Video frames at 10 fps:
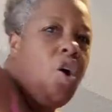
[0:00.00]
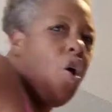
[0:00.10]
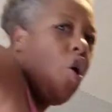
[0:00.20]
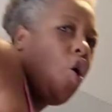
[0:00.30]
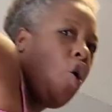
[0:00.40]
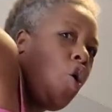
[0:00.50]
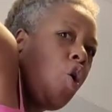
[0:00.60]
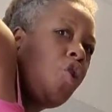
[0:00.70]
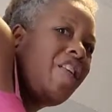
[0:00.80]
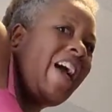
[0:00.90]

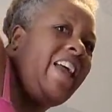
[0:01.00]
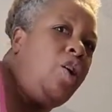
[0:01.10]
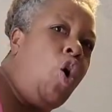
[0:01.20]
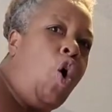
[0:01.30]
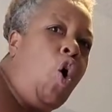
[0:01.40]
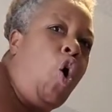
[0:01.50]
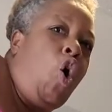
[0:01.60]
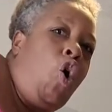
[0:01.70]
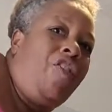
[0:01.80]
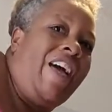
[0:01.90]
All that,
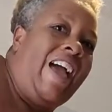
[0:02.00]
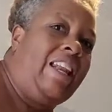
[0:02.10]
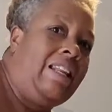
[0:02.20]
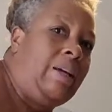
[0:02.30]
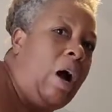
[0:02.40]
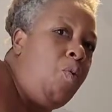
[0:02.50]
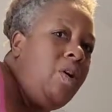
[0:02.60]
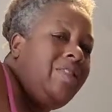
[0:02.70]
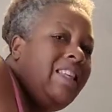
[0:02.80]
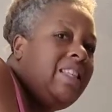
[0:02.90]
all that. I
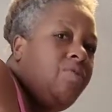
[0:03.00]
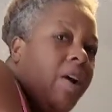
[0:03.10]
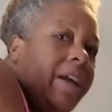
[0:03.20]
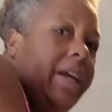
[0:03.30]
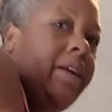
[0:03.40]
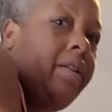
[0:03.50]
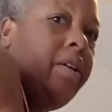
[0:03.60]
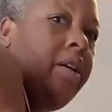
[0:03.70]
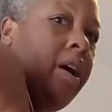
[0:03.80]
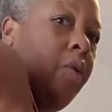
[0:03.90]
want this right here.
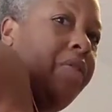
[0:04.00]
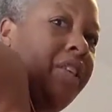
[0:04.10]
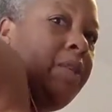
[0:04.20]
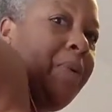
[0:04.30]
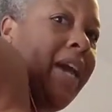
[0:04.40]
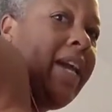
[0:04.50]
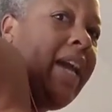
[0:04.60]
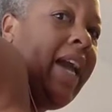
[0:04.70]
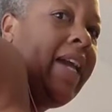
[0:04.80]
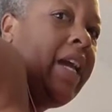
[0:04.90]
I want this
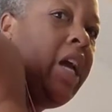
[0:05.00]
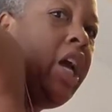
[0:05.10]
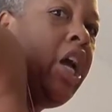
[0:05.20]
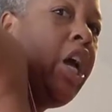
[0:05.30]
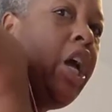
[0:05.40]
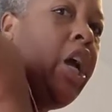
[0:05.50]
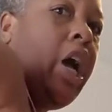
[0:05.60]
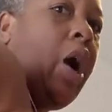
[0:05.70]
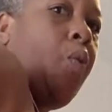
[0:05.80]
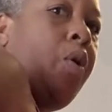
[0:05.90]
pancake.
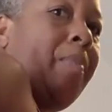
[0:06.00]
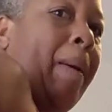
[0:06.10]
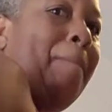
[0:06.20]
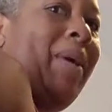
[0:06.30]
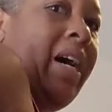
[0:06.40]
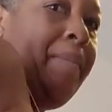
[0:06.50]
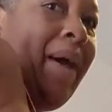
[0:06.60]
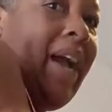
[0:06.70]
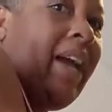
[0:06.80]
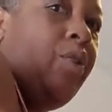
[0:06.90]
I want my butt
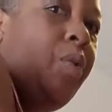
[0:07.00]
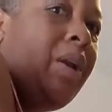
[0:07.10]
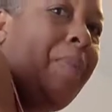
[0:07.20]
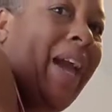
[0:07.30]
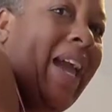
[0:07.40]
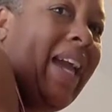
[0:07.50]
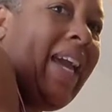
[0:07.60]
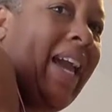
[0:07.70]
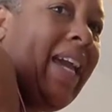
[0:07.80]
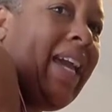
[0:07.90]
back. I don't want a
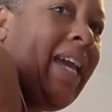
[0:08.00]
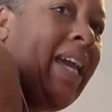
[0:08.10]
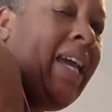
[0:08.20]
pancake.